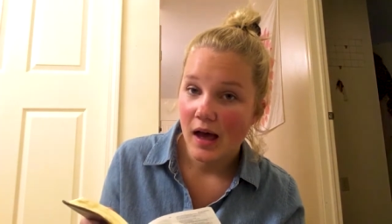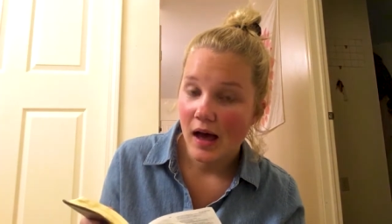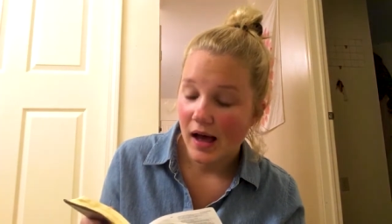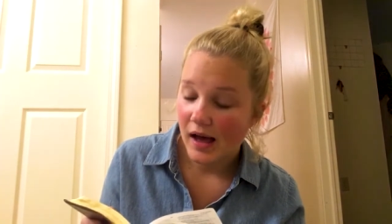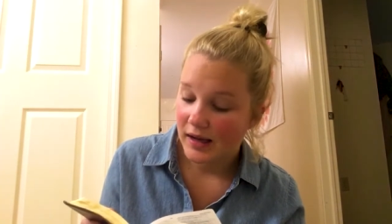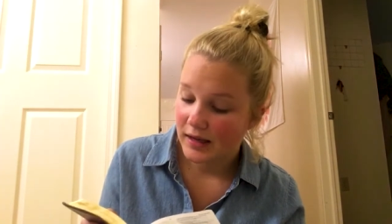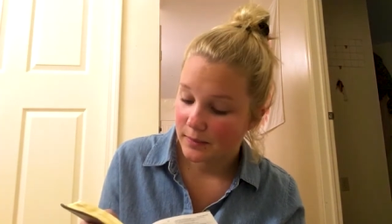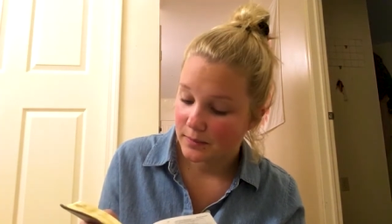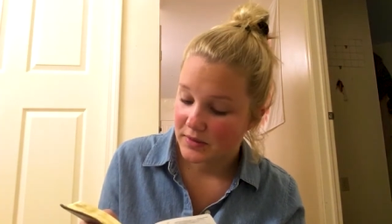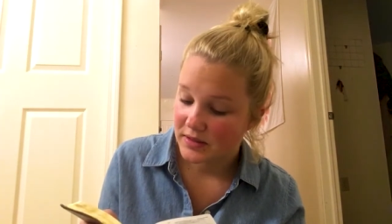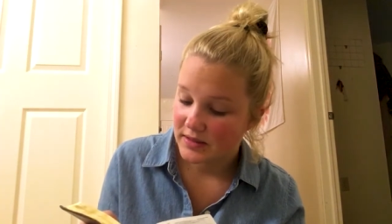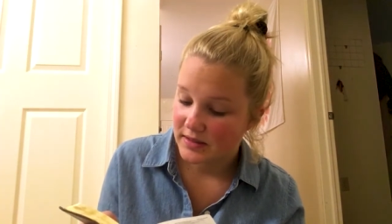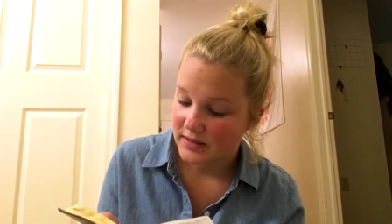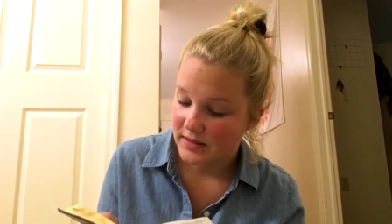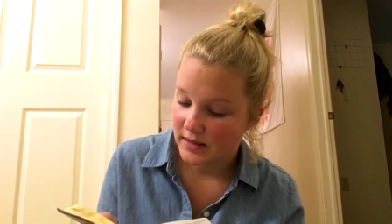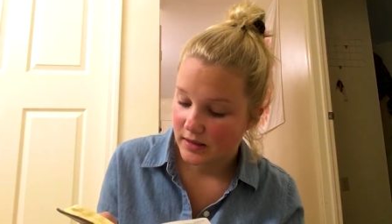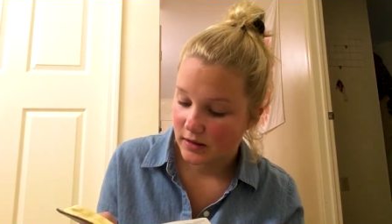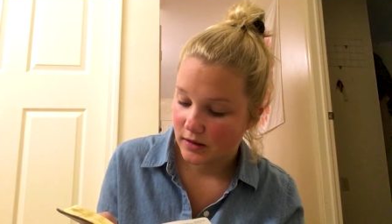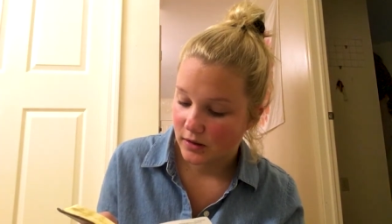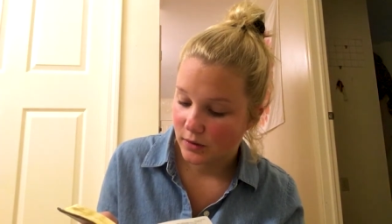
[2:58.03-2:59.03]
i am
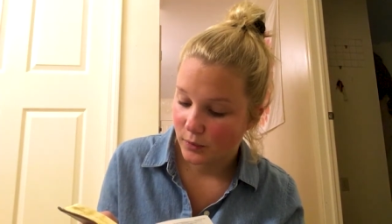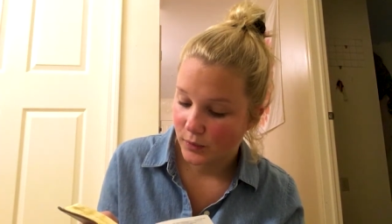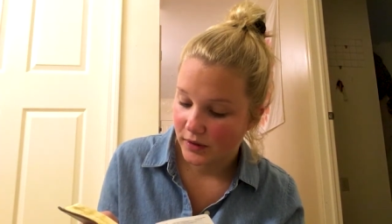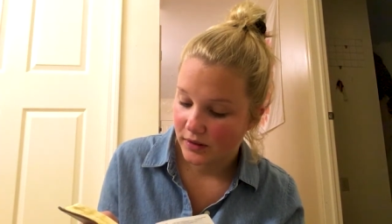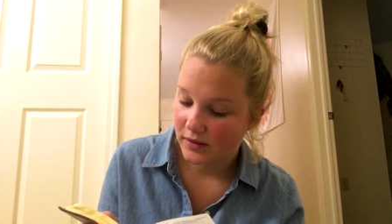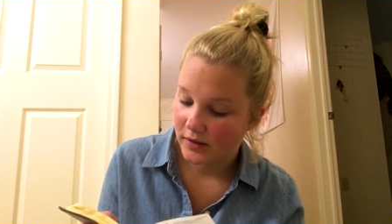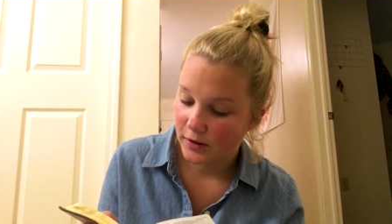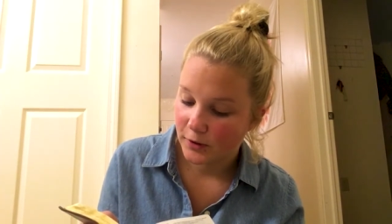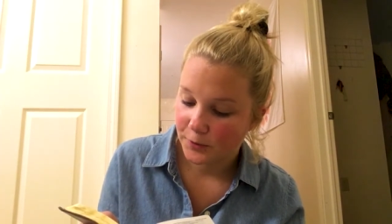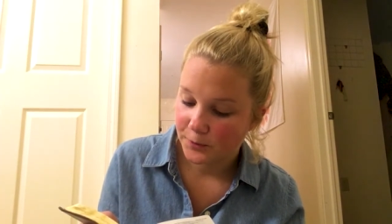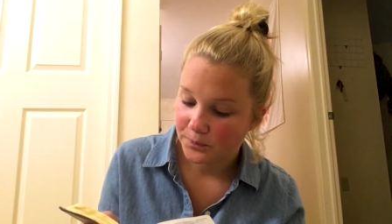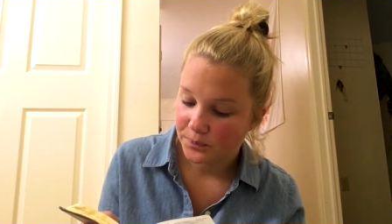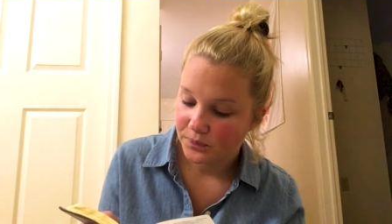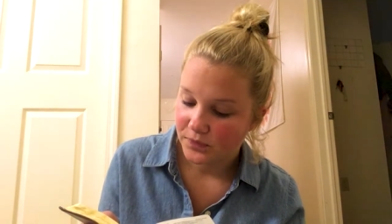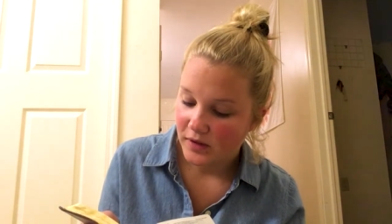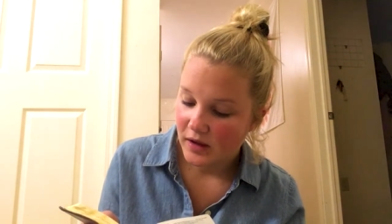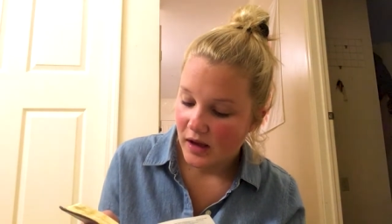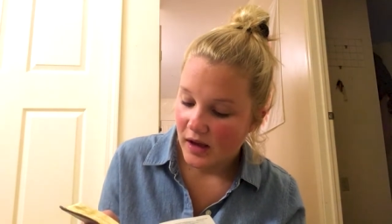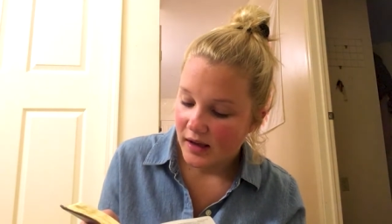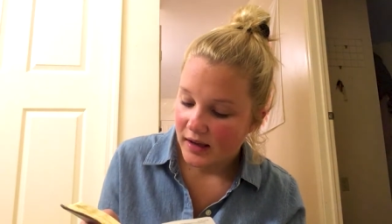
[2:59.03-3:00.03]
still with you
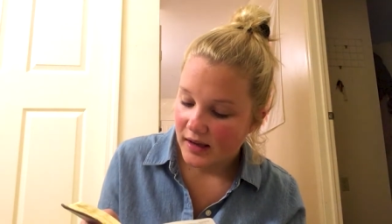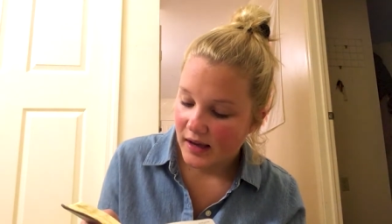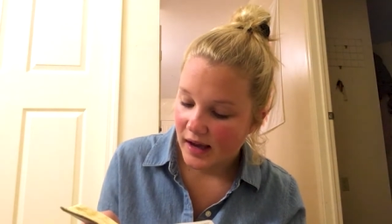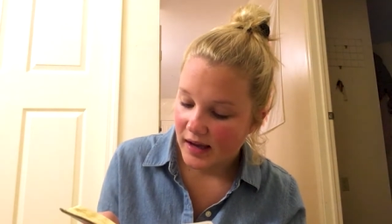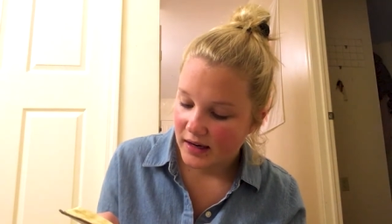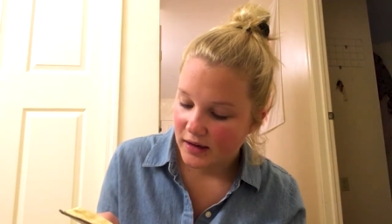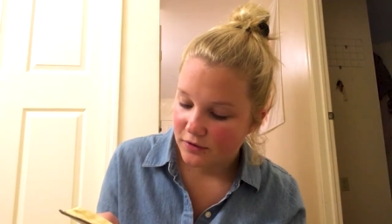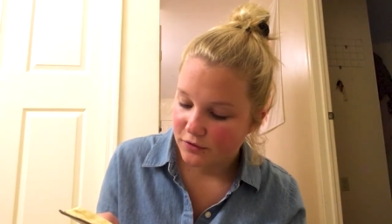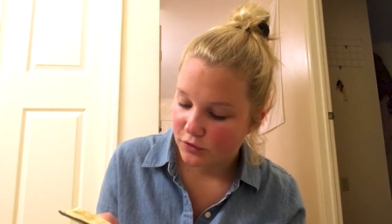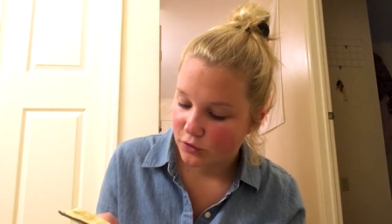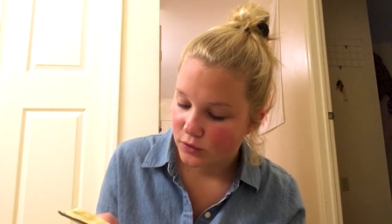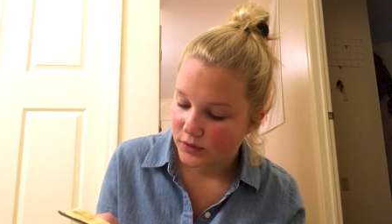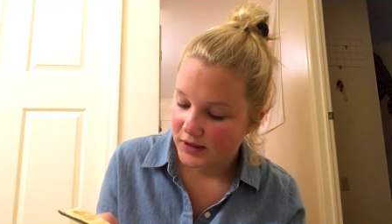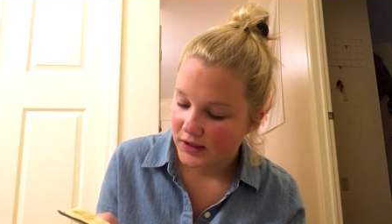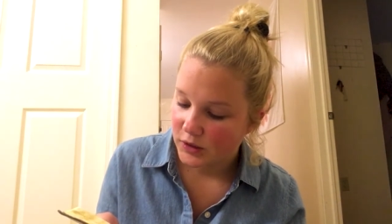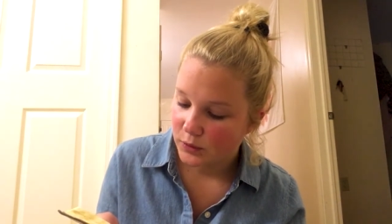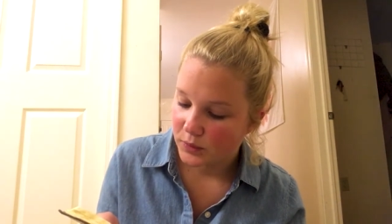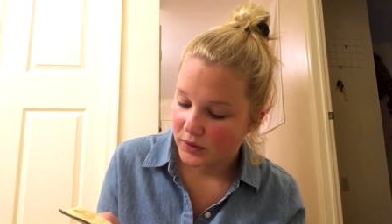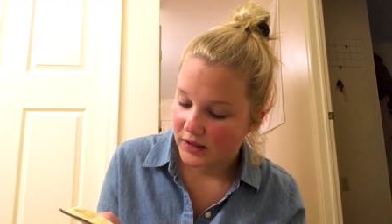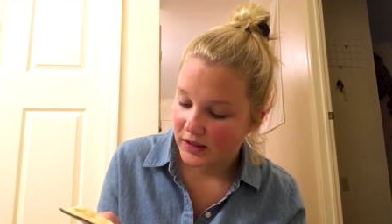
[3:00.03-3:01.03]
god if only
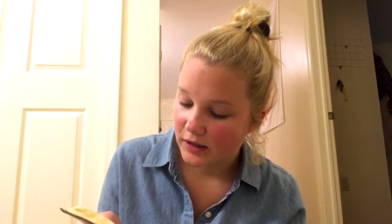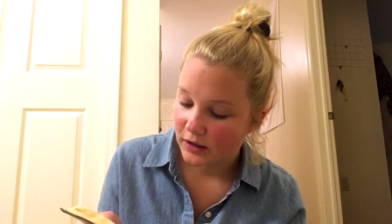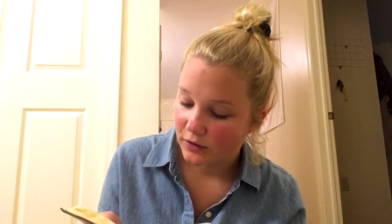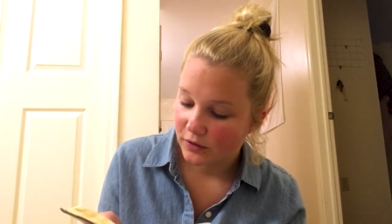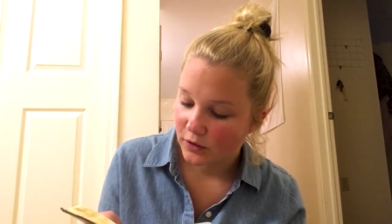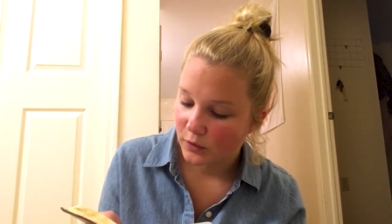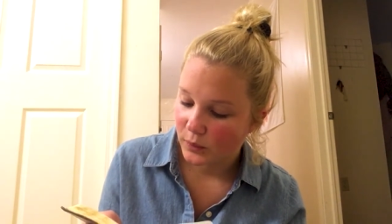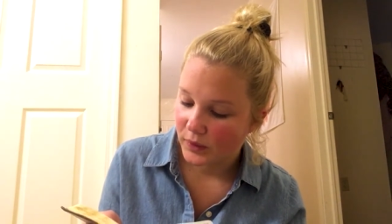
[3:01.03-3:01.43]
you would kill the